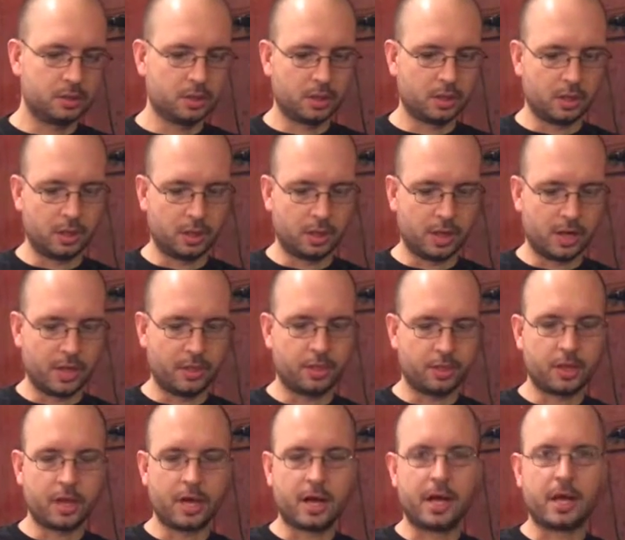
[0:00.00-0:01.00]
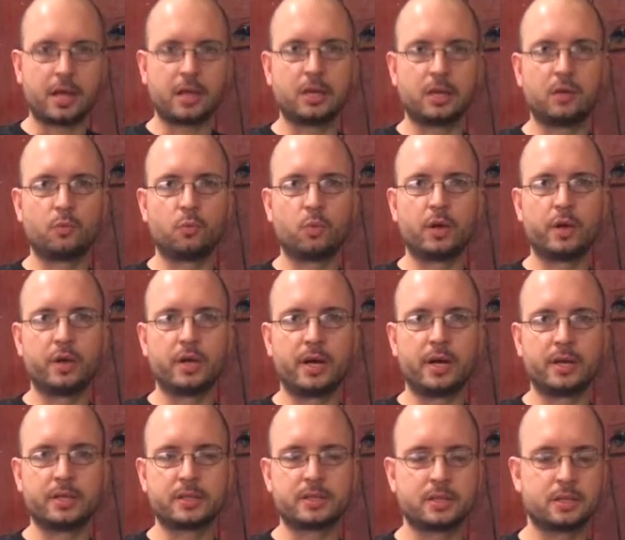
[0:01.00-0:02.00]
online and
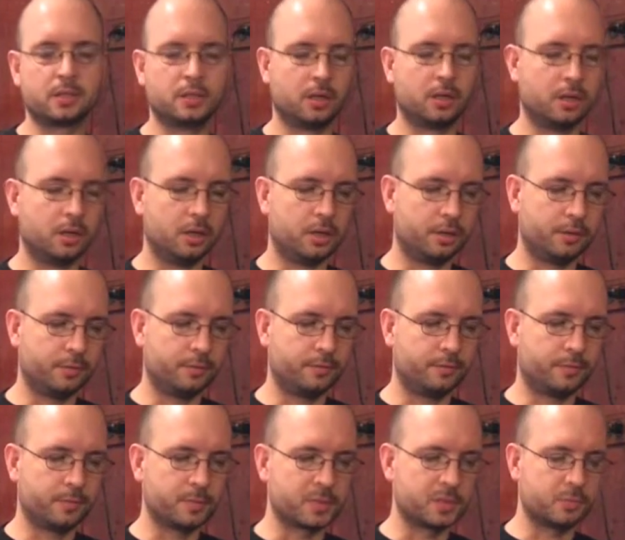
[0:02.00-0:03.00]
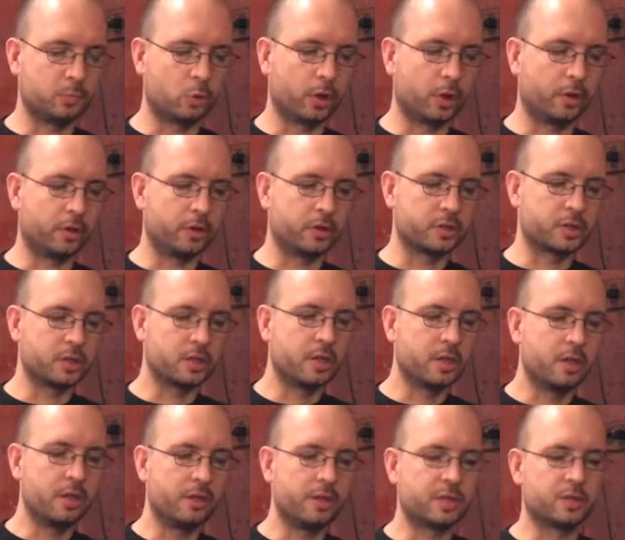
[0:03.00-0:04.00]
whatnot, from spoilers,
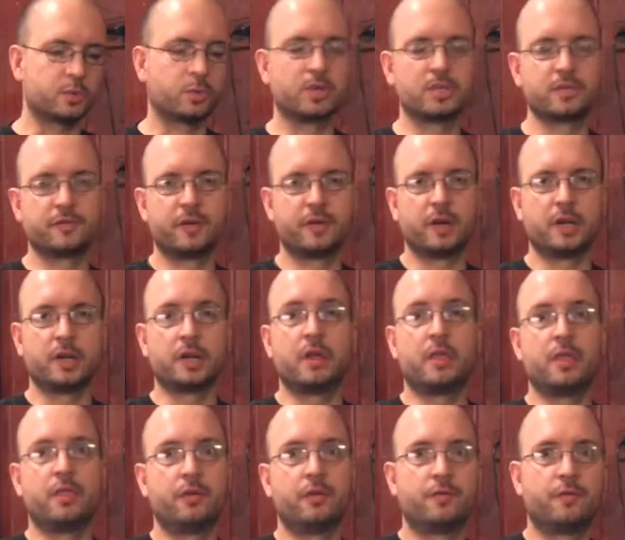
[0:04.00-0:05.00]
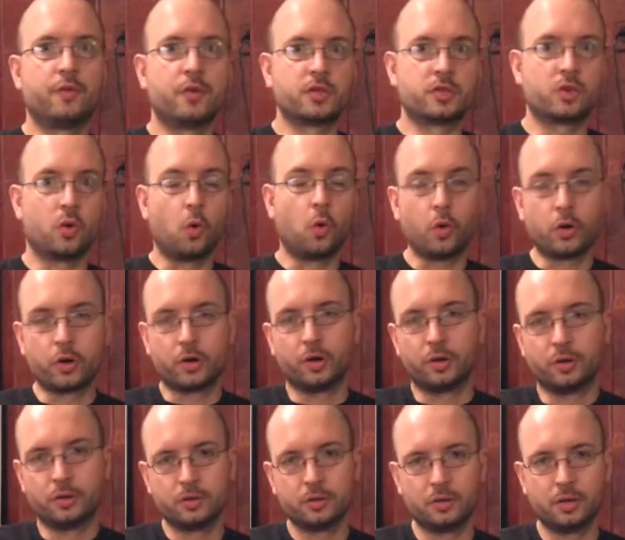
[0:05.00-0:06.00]
this one is very the First Order
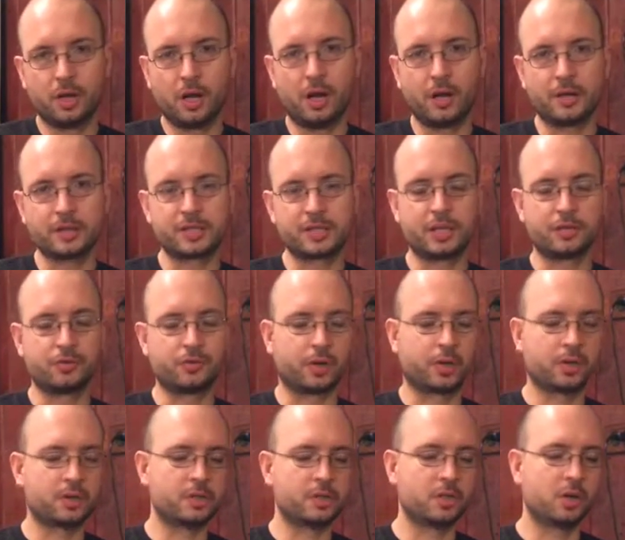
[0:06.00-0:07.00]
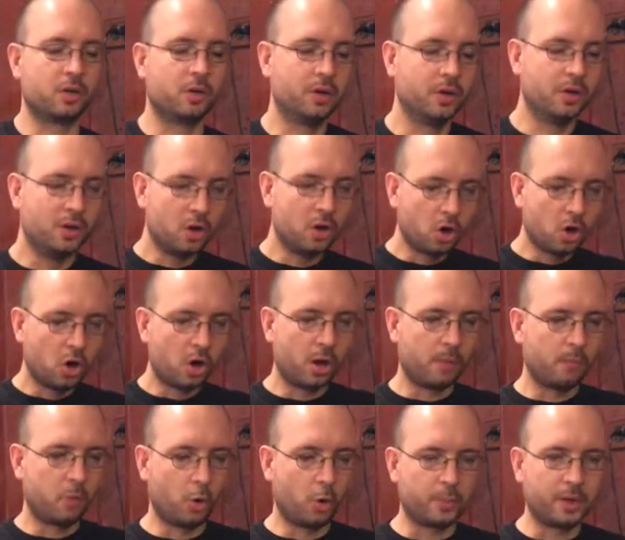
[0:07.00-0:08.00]
centric. So
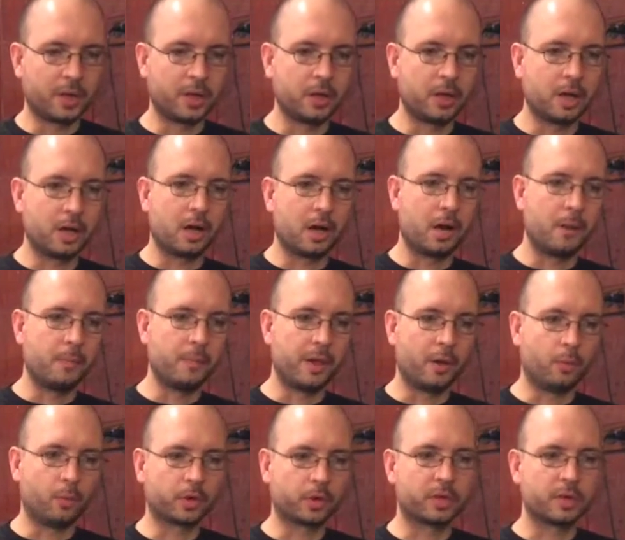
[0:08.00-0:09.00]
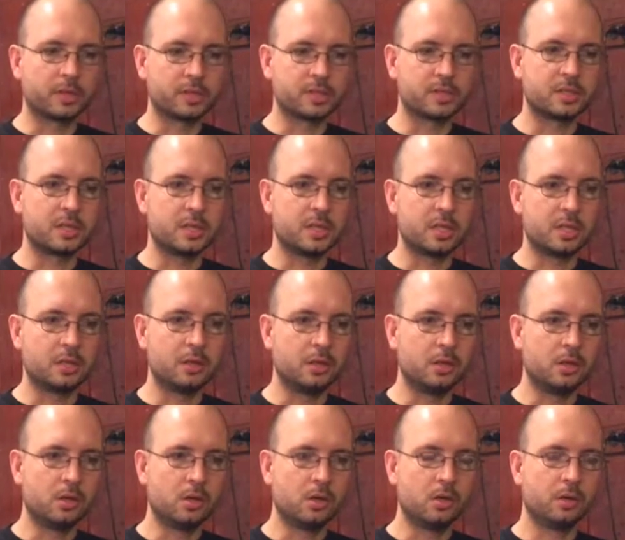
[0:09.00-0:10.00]
I'm hoping that we're going to see
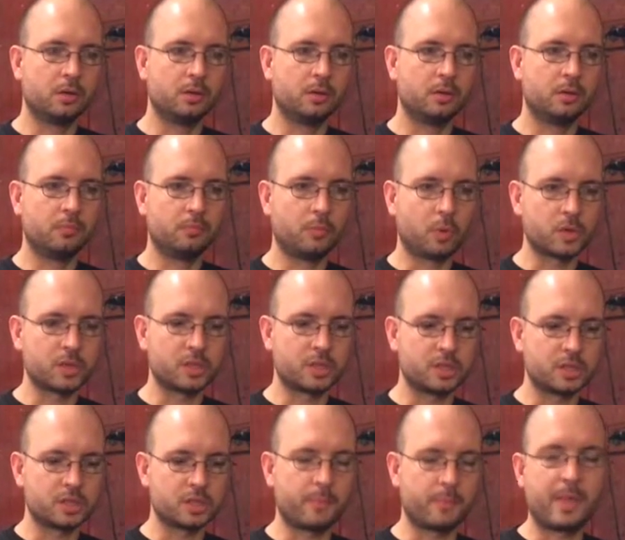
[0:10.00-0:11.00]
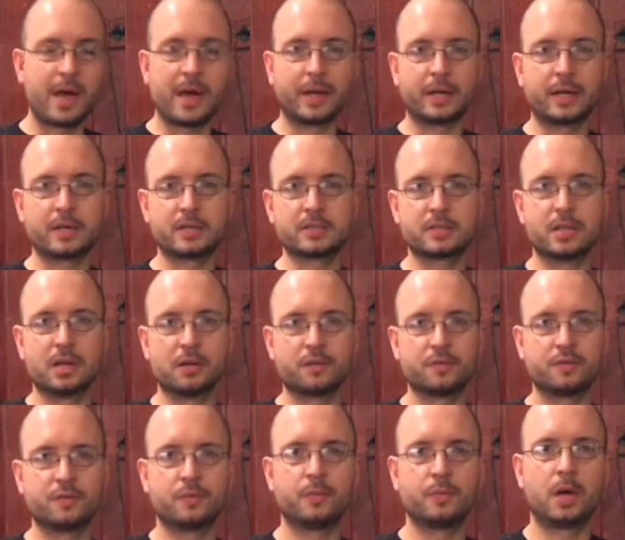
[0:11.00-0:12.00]
mostly just the bad guy stuff,
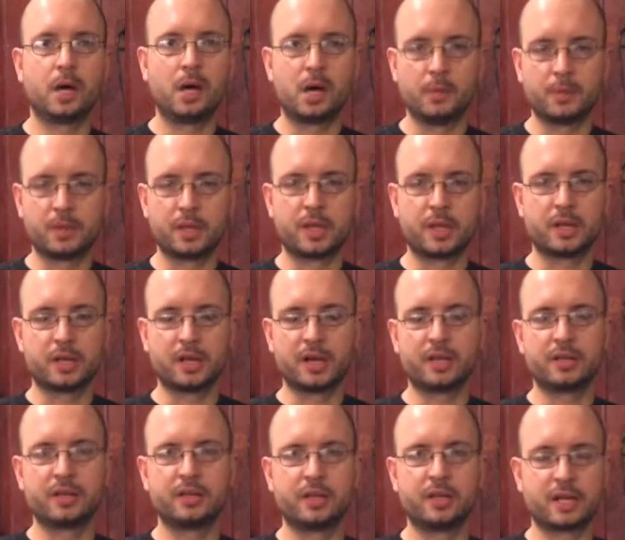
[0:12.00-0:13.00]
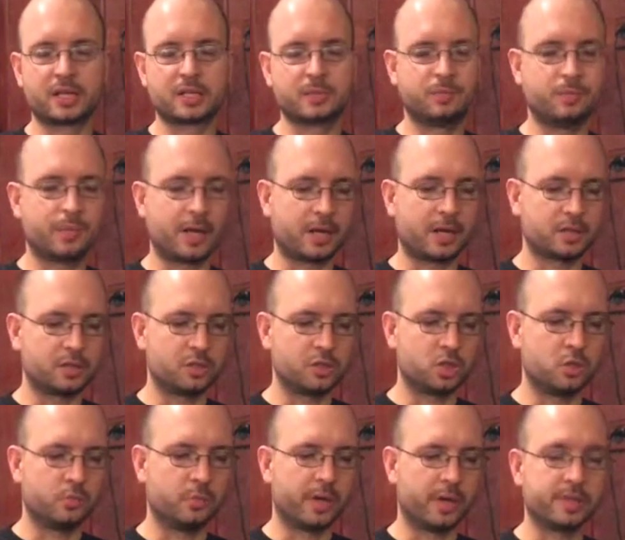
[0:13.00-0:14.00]
and then on the next box in 2
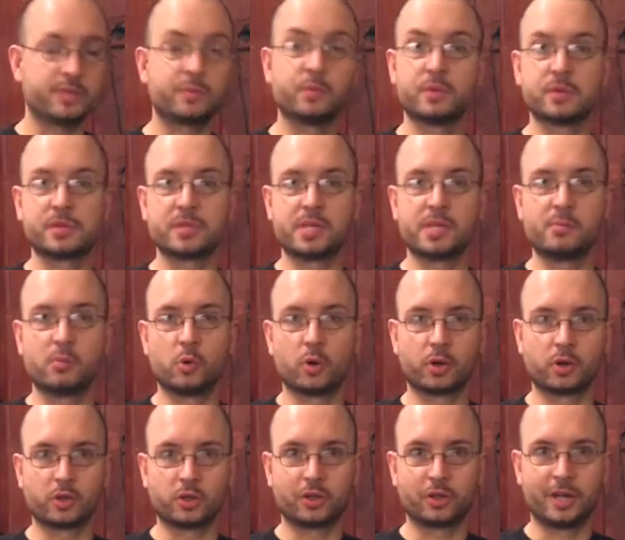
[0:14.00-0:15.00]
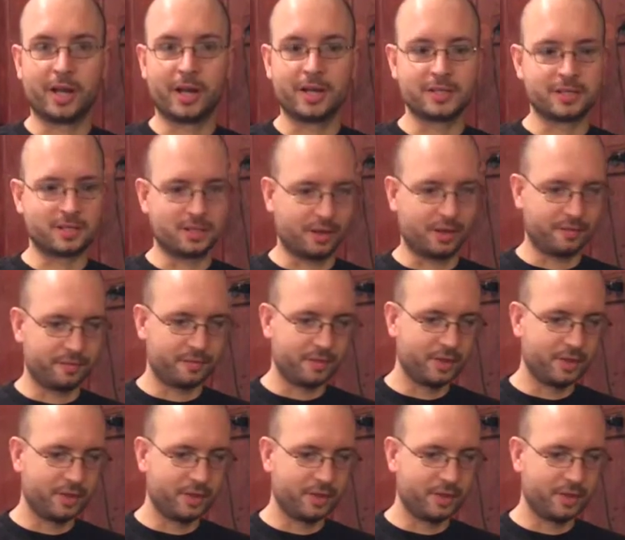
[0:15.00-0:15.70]
months we'll see more good guy stuff.